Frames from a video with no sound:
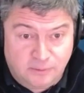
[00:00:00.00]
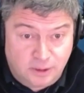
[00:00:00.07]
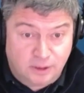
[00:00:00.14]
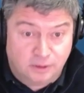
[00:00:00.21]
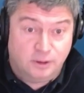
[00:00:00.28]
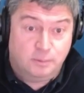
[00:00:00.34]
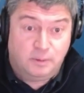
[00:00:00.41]

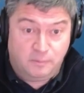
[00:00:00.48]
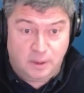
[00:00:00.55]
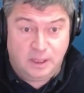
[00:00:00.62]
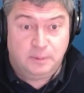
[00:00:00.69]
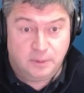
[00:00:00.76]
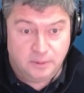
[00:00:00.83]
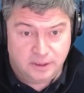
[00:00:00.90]
got a group of
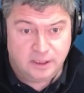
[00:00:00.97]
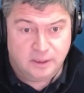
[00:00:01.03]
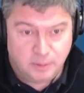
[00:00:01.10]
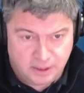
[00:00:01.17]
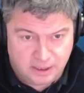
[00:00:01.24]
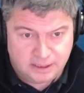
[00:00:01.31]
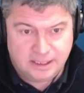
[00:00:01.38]
people that you're
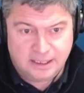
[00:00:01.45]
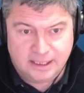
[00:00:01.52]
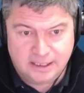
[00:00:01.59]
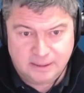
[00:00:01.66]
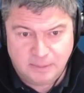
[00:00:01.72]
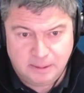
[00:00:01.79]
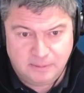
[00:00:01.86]
putting
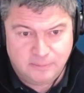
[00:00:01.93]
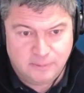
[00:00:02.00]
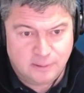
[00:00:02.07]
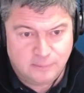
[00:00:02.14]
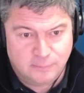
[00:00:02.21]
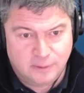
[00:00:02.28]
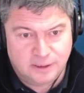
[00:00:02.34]
together maybe
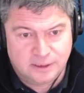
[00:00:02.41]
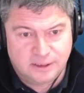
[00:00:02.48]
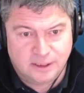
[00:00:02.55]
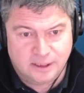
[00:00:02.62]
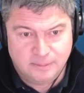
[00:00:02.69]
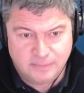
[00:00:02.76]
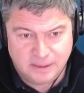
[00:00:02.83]
for the first
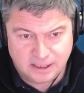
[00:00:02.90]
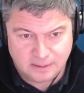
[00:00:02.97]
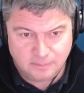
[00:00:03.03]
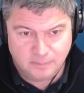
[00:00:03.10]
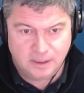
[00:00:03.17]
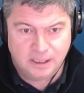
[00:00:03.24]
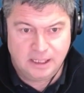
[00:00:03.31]
time, there
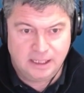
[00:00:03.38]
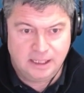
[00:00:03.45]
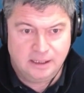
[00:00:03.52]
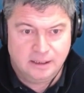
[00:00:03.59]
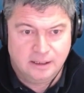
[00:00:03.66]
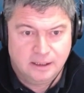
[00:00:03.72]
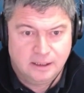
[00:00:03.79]
can
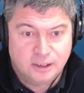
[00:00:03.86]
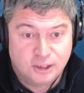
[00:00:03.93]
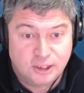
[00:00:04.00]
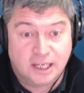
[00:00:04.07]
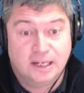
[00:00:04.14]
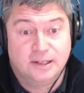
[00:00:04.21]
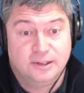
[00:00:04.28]
be
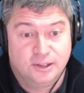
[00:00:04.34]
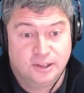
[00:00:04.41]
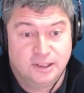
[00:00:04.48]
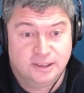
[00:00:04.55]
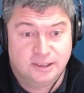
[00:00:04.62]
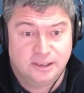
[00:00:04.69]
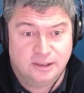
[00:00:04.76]

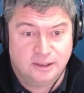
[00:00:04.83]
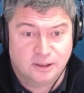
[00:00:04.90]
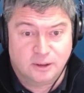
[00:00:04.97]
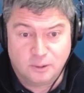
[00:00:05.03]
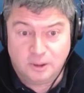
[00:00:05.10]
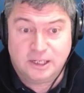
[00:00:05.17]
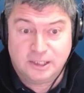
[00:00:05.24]
challenges. You
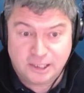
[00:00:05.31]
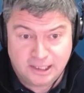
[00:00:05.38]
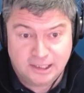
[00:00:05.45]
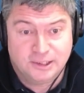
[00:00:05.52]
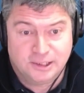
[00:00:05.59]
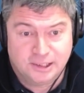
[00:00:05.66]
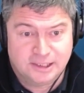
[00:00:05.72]
could call it a
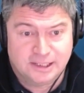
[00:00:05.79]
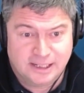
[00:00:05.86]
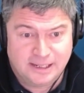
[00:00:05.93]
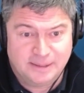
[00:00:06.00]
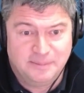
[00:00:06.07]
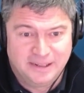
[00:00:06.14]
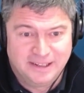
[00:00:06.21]
challenging
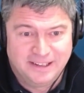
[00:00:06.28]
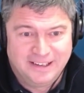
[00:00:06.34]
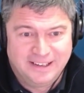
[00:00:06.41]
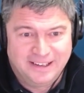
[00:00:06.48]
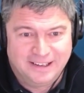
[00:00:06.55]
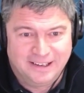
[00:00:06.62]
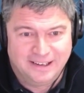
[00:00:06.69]
team.
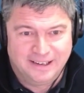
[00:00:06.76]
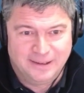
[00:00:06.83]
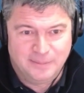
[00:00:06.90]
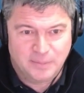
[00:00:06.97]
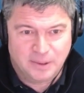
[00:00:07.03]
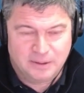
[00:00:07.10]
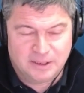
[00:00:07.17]

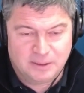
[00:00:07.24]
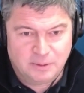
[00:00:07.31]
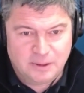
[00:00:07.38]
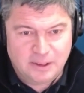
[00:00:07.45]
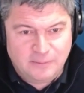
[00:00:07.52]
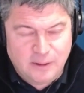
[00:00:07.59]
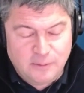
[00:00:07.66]
But I was just
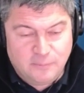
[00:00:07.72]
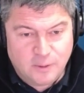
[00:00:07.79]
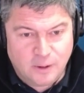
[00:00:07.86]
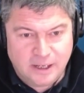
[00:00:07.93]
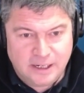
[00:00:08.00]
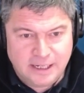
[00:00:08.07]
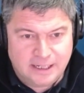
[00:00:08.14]
wondering if you've
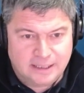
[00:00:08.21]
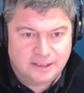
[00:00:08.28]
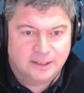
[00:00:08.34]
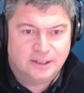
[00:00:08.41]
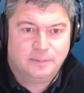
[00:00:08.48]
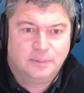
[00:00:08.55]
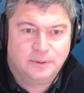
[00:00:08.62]
got any
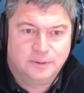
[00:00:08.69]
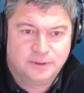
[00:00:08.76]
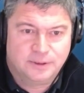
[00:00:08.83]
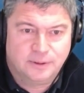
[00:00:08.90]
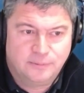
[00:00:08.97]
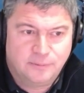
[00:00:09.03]
examples